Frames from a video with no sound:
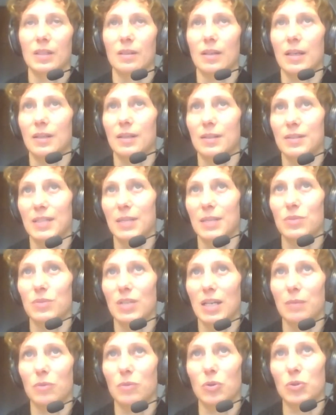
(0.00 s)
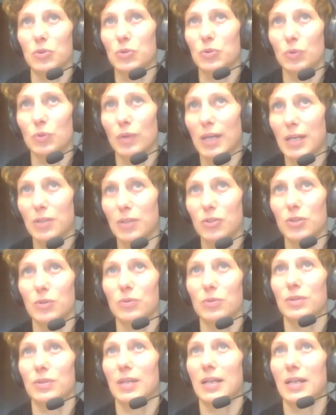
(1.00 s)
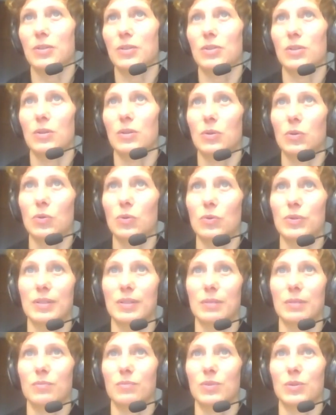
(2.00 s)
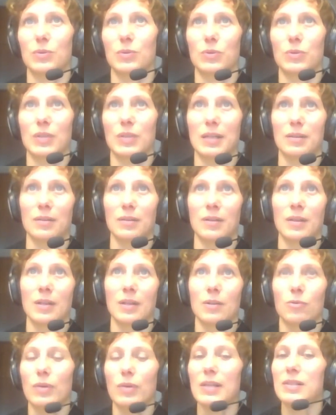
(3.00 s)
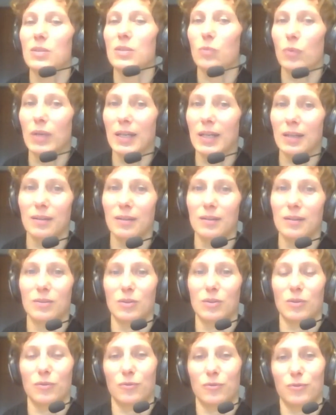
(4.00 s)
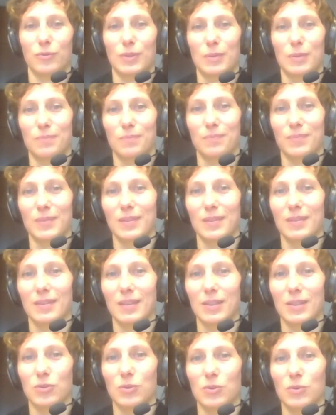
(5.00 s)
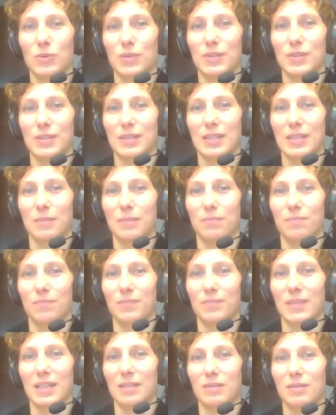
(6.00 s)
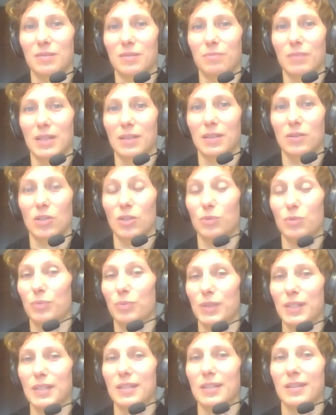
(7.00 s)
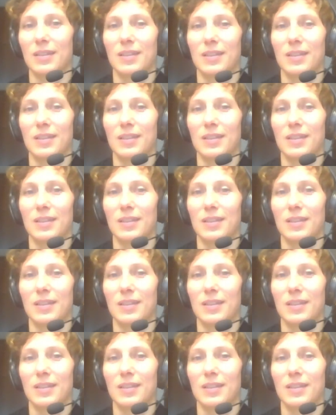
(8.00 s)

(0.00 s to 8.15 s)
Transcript: at the same time, also NGOs and IGOs, can raise awareness of issues that might not be,